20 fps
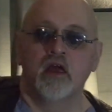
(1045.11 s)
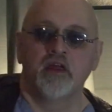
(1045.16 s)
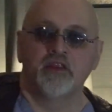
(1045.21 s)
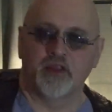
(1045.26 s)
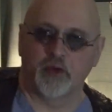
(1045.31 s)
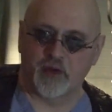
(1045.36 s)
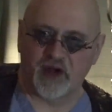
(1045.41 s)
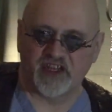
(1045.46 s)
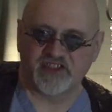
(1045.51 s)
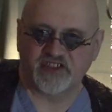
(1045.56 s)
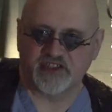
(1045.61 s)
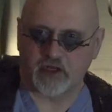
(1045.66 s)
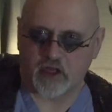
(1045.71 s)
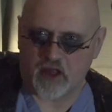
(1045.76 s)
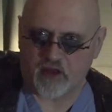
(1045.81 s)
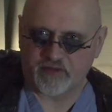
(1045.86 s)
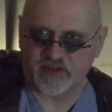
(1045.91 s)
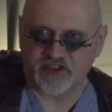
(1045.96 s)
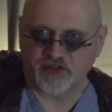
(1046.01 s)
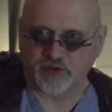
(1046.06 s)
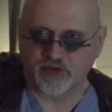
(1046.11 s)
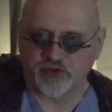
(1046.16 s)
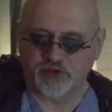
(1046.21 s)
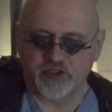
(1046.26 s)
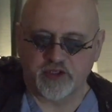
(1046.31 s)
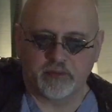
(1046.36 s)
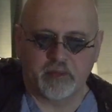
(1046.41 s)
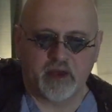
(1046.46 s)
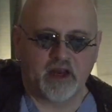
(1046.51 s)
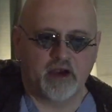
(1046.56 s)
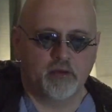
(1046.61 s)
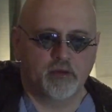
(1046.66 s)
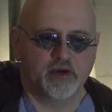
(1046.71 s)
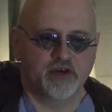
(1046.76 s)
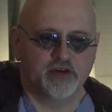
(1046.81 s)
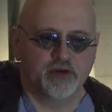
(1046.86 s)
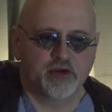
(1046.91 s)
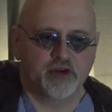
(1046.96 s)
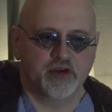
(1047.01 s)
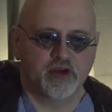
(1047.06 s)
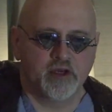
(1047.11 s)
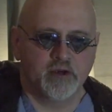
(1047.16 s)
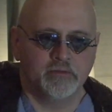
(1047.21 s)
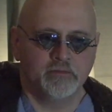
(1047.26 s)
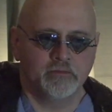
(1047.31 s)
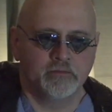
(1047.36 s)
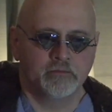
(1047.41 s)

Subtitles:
that when I said all of us were doing better, we're doing good,